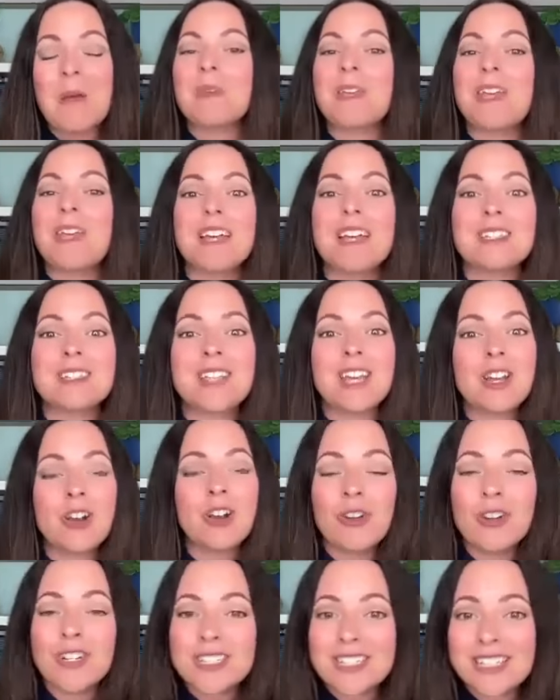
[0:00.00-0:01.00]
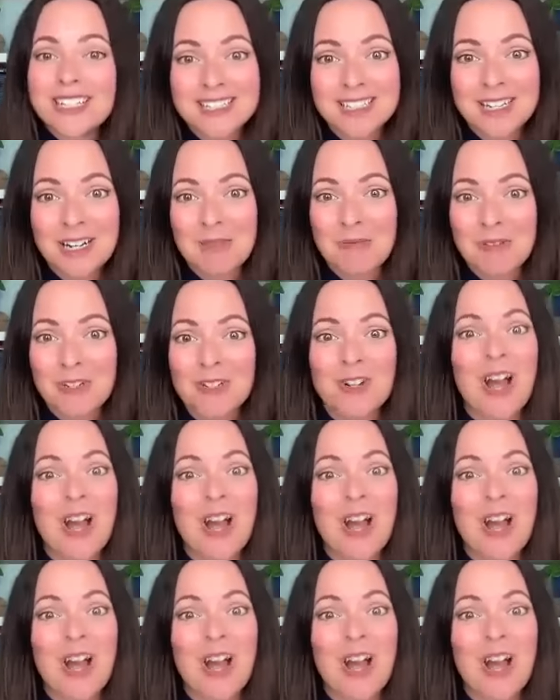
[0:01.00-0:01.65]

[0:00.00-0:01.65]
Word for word: because Chrissy is going to be